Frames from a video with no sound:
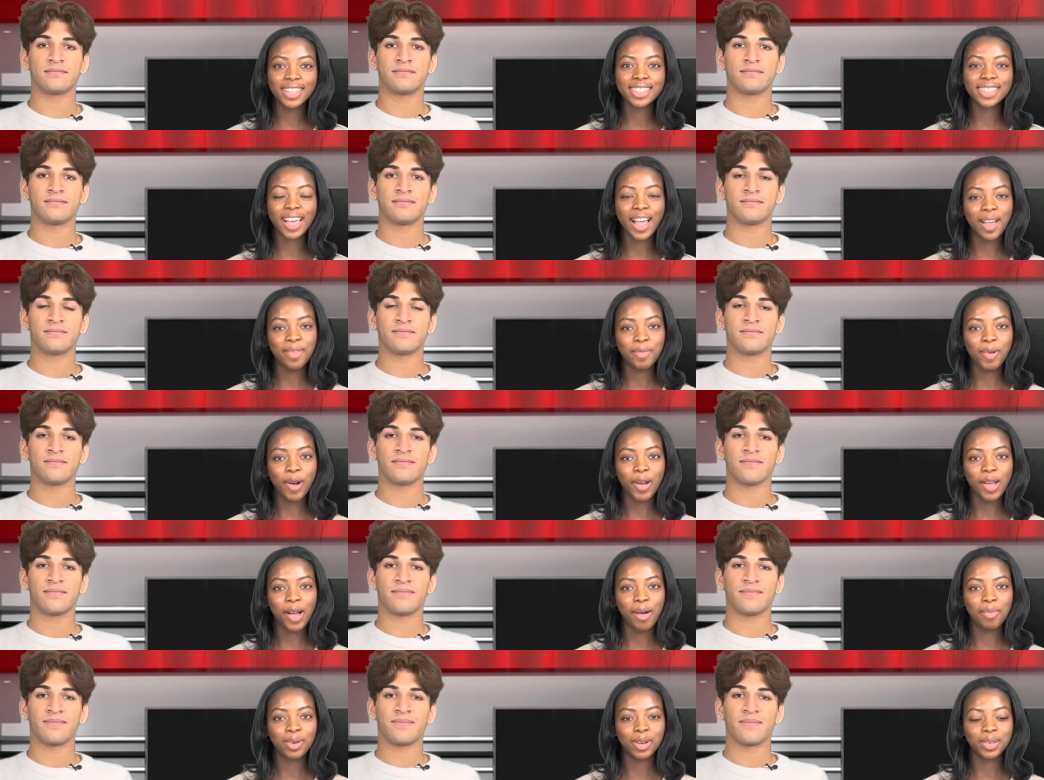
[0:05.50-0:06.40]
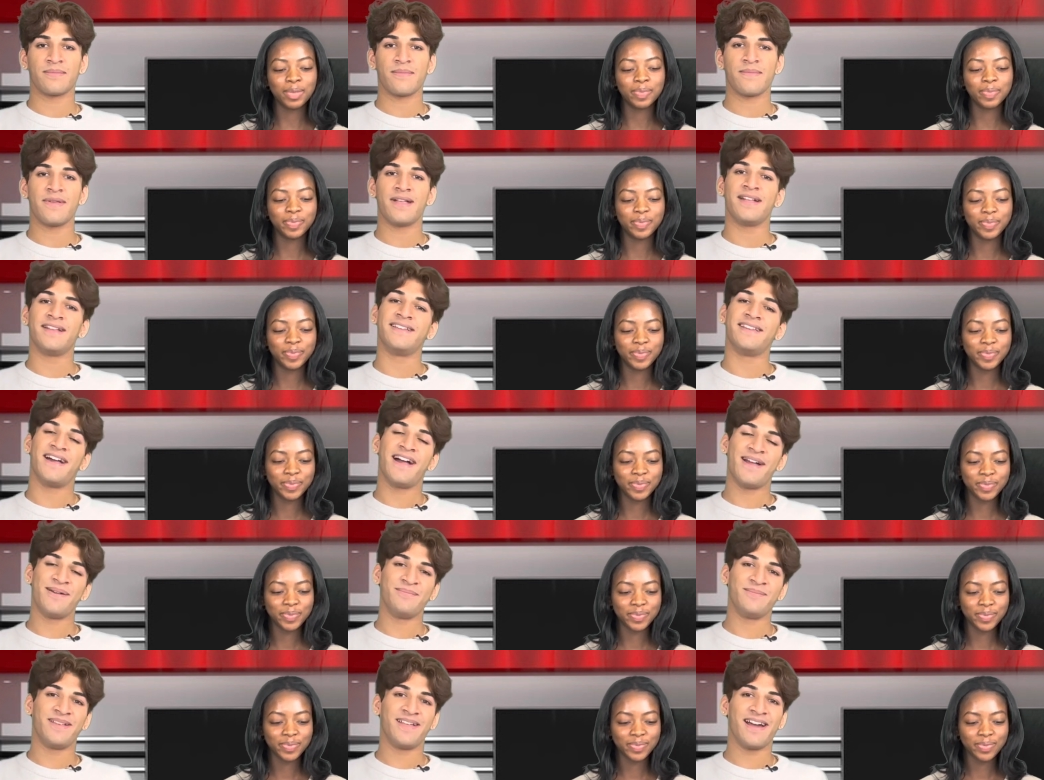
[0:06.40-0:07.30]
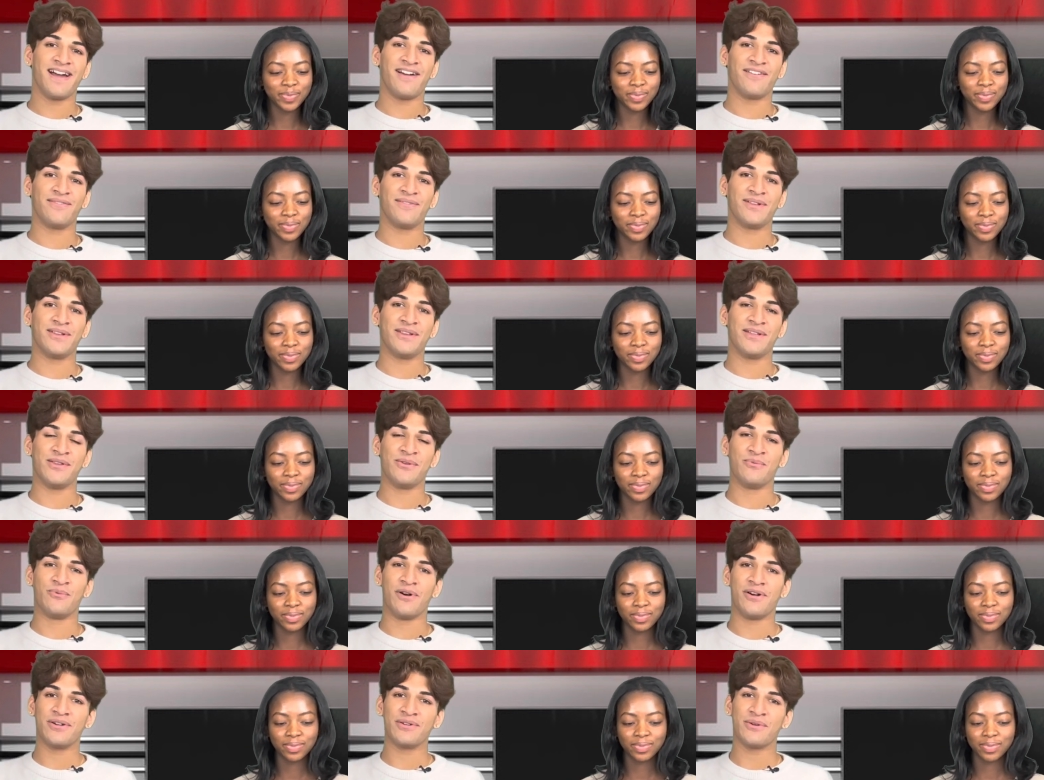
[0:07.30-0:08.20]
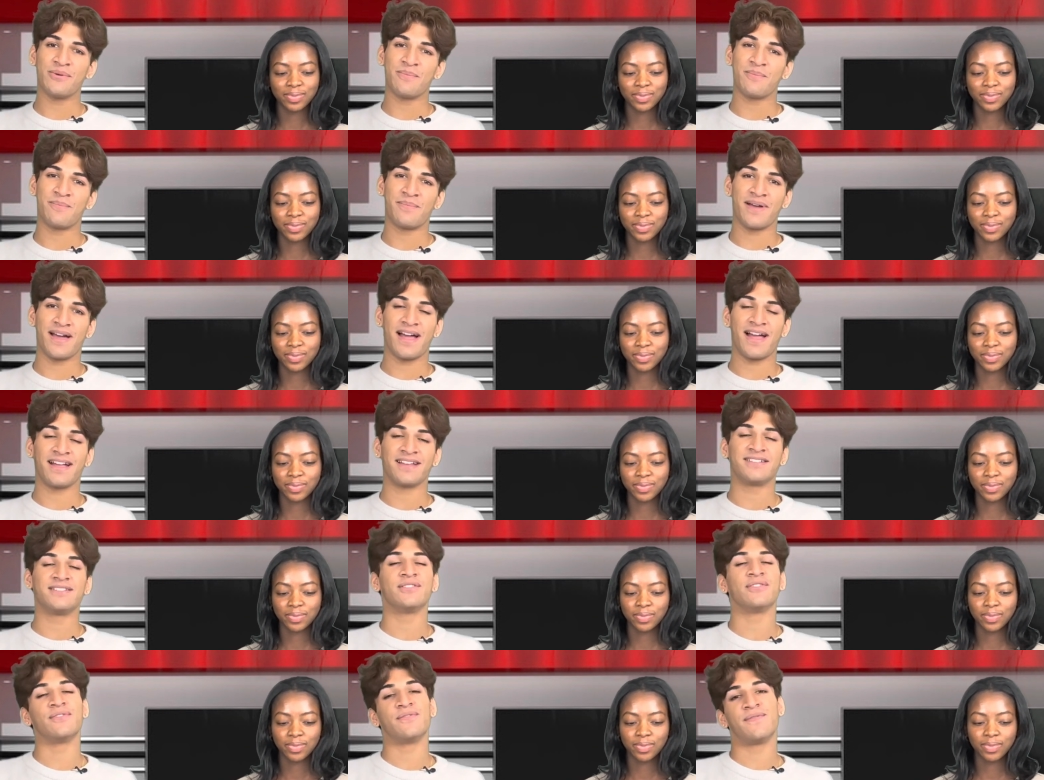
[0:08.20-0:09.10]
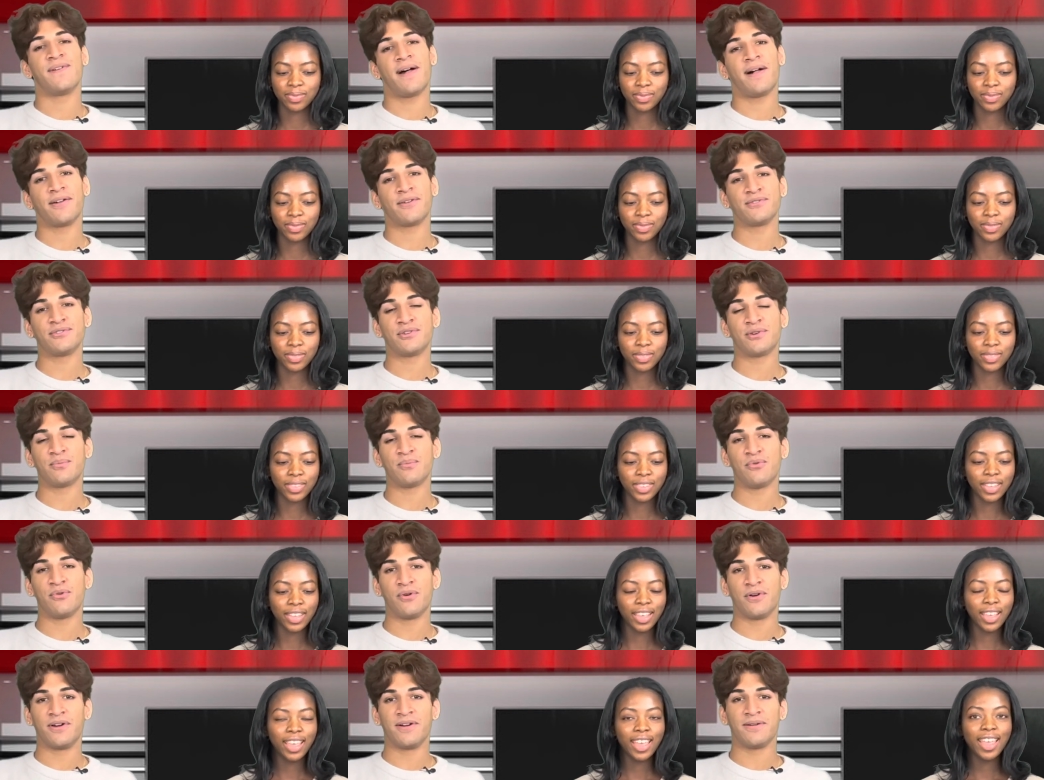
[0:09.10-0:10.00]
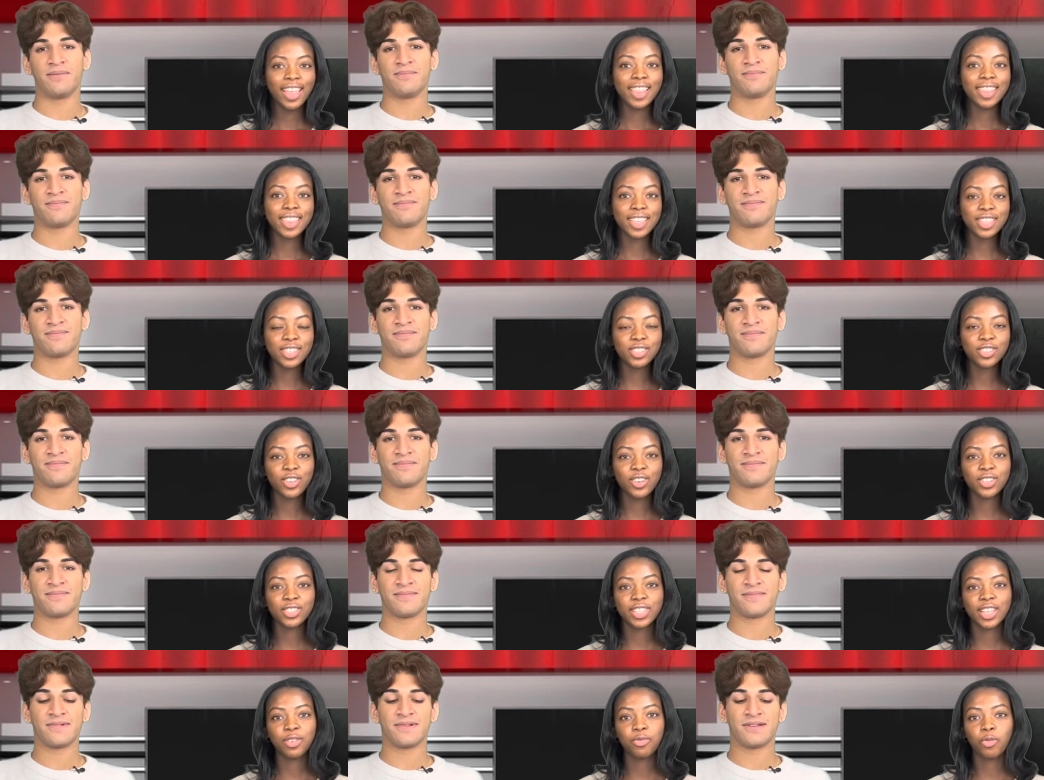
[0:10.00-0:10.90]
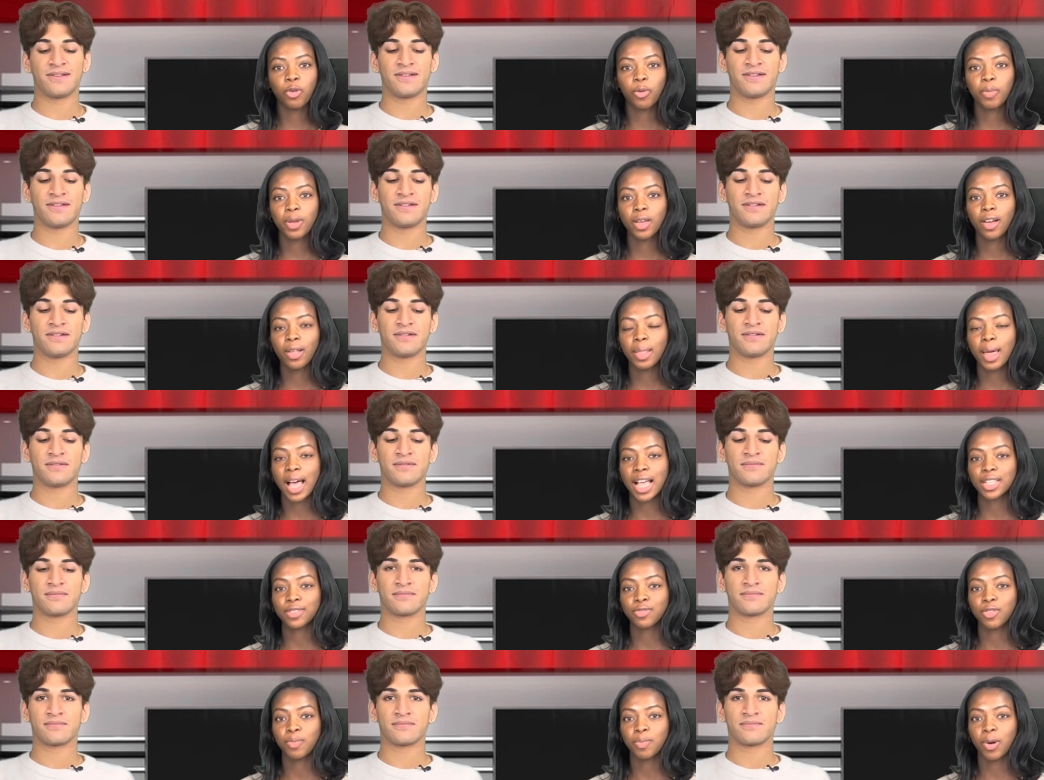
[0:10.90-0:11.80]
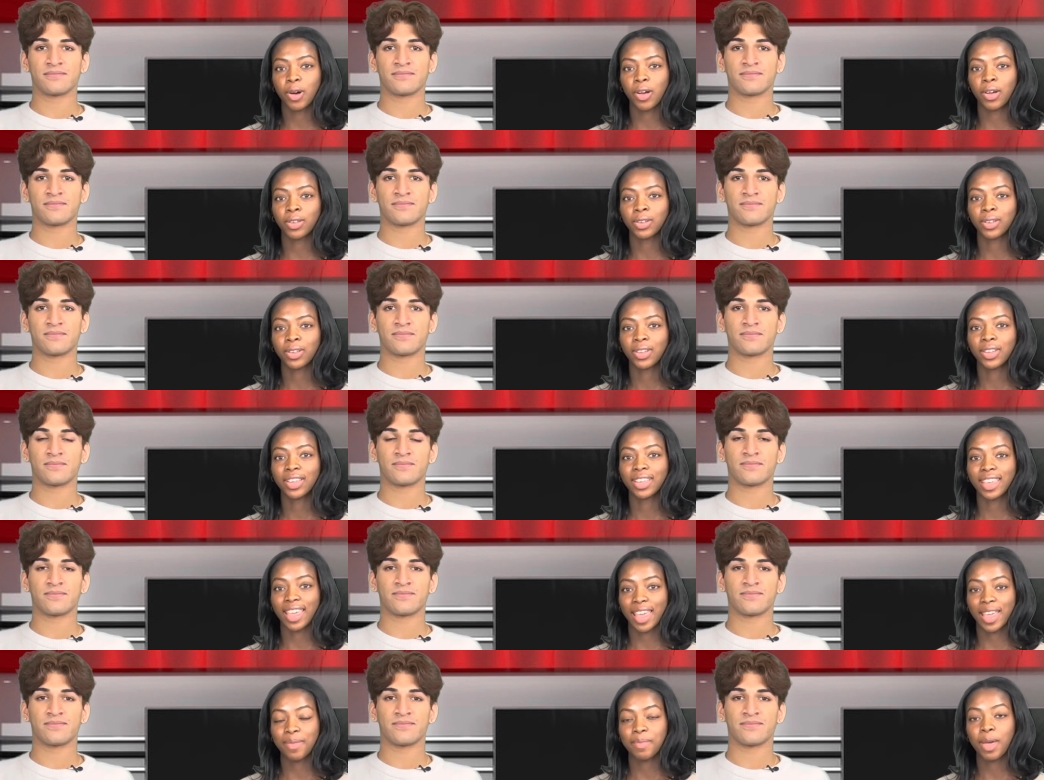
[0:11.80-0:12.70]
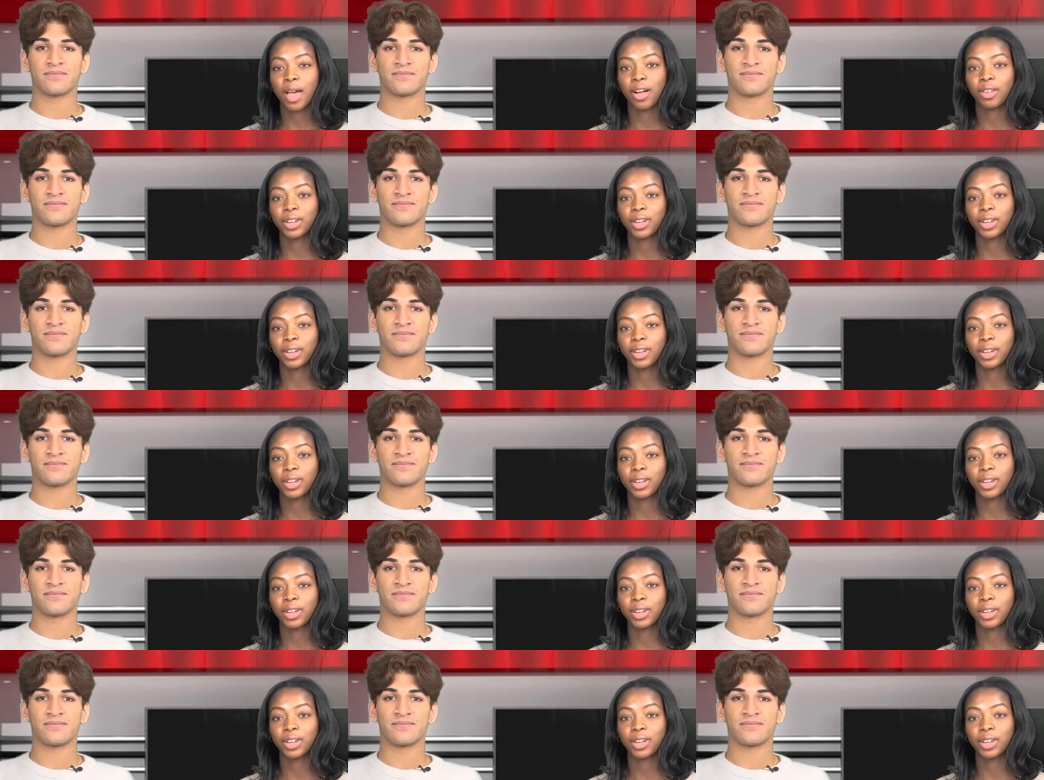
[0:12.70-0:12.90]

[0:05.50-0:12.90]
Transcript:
Speaker 1: Falcons, I'm Mariama.
Speaker 2: And I'm Gavin, and welcome back to the Falcon Report.
Speaker 1: This Thursday will be our last football game